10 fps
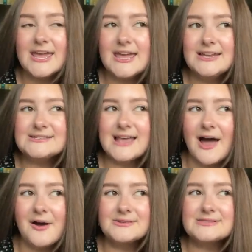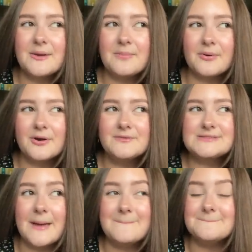in his house that proves
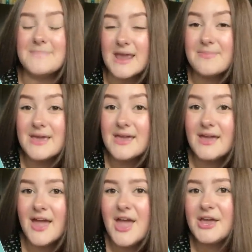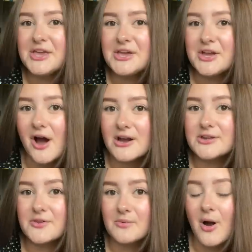that maybe he
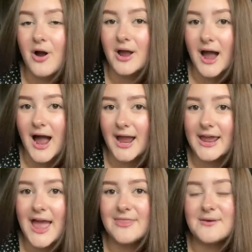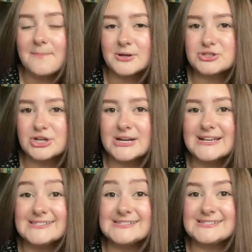got the wrong guy and the butcher
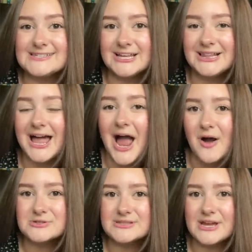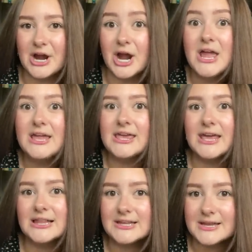is still out there
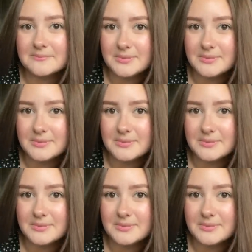killing